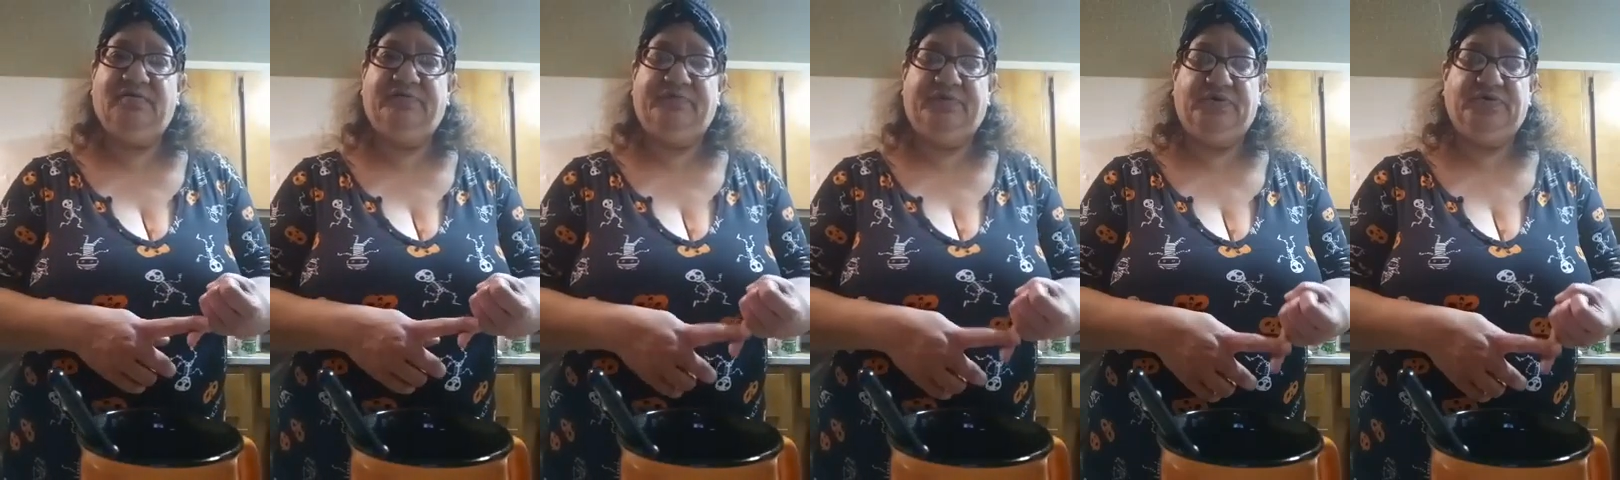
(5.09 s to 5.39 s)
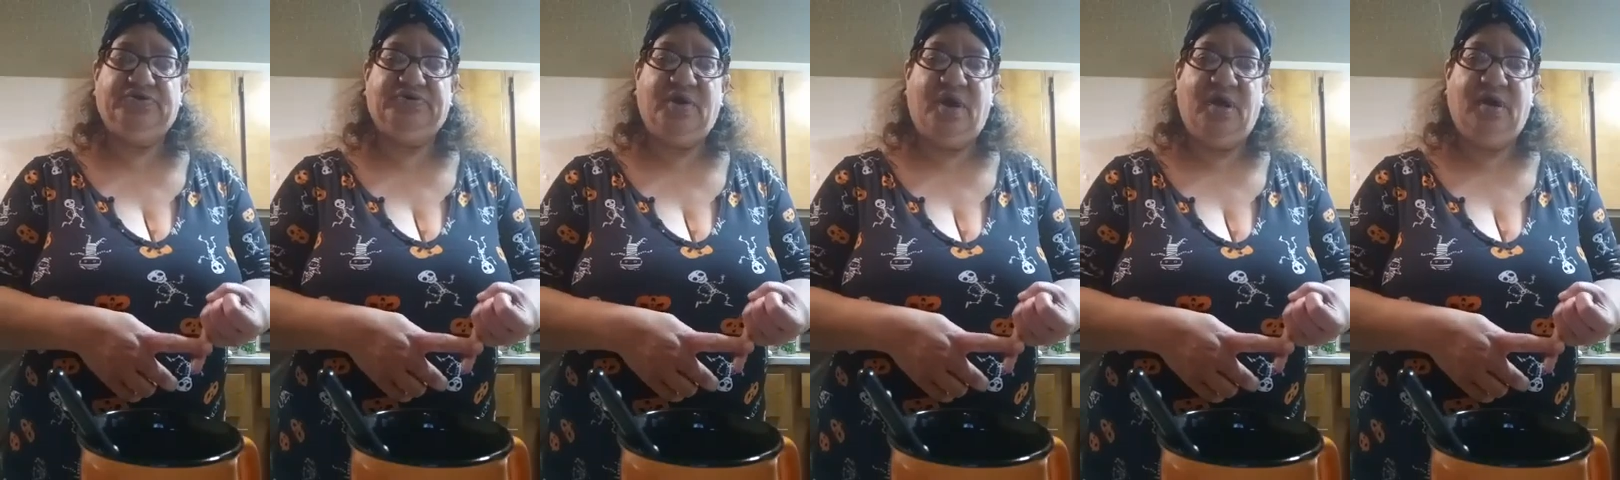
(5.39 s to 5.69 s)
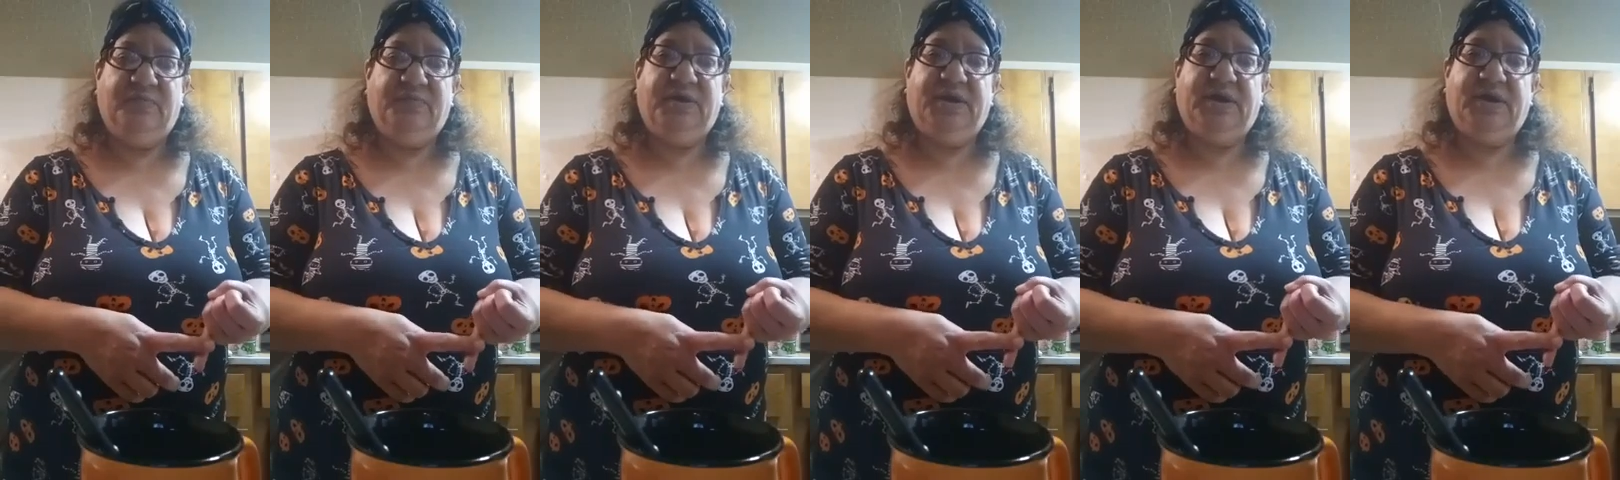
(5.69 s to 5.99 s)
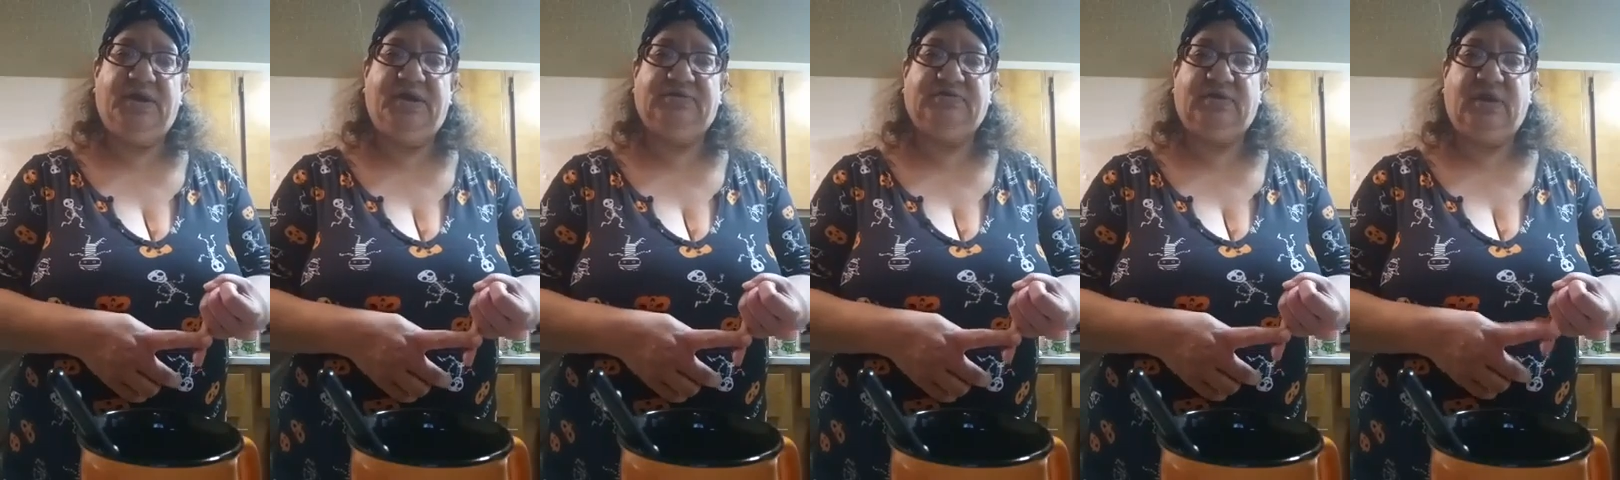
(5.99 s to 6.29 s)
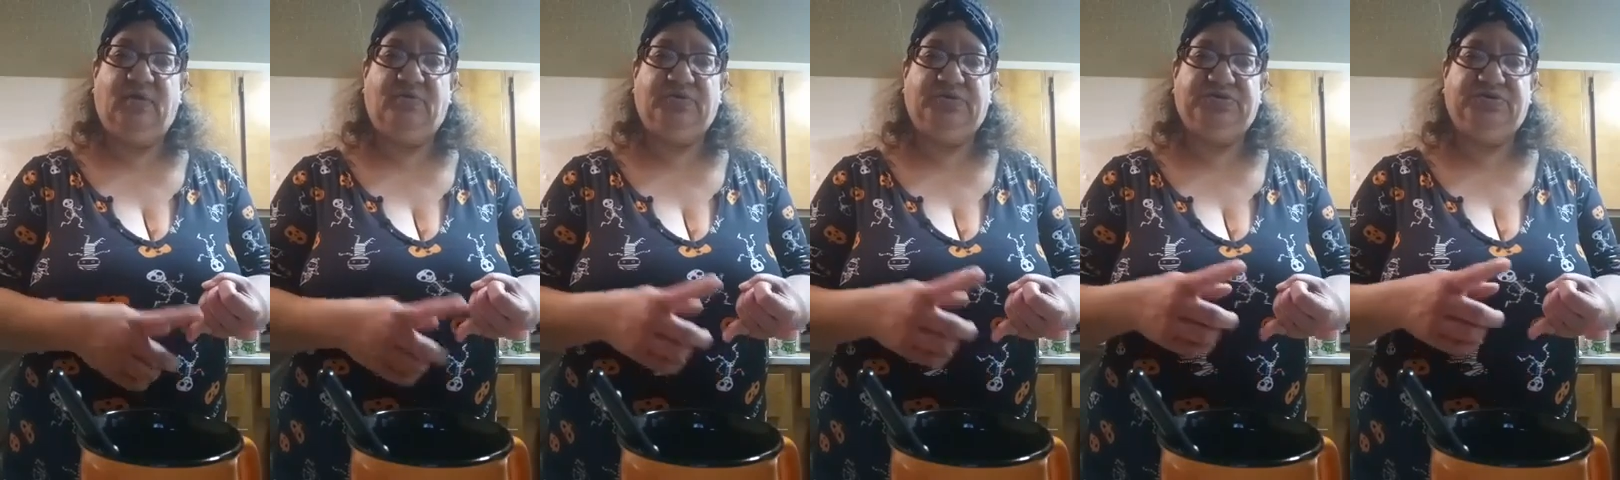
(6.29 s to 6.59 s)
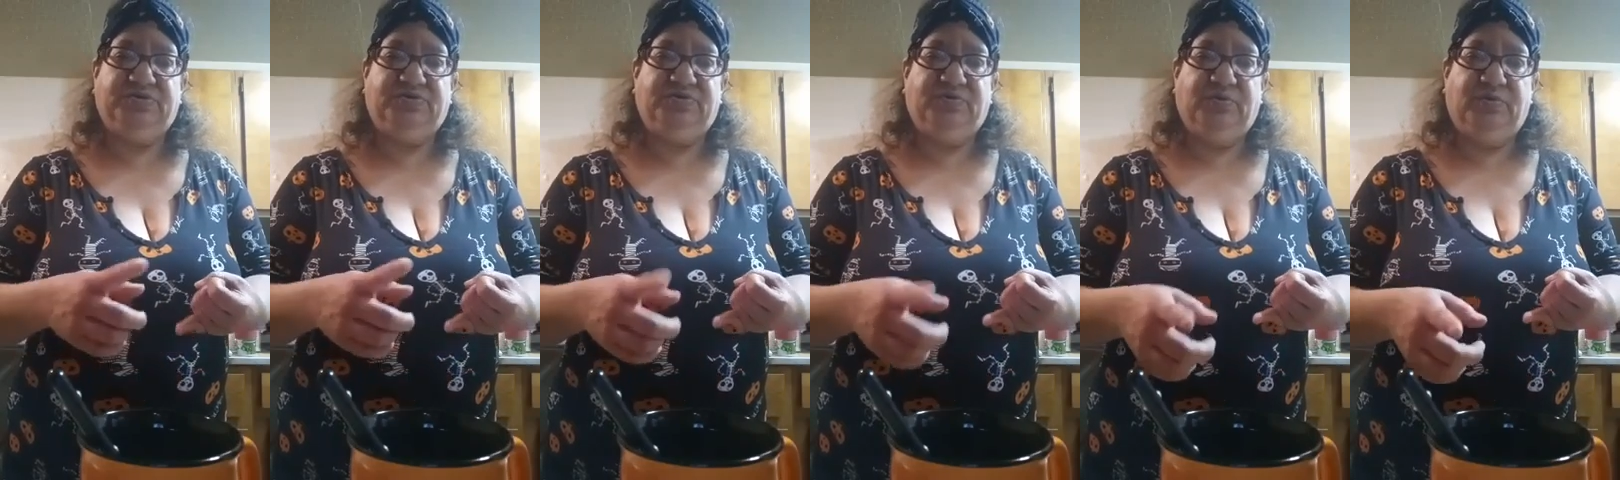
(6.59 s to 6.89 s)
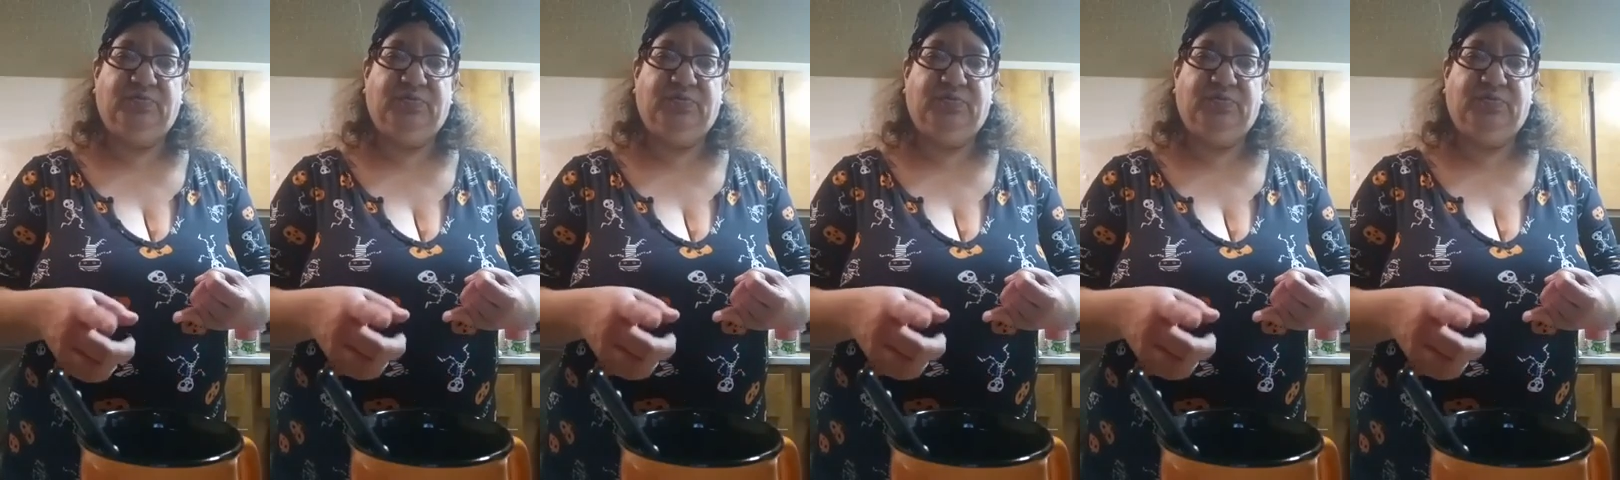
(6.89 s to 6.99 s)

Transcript: the first time and I thought I was doing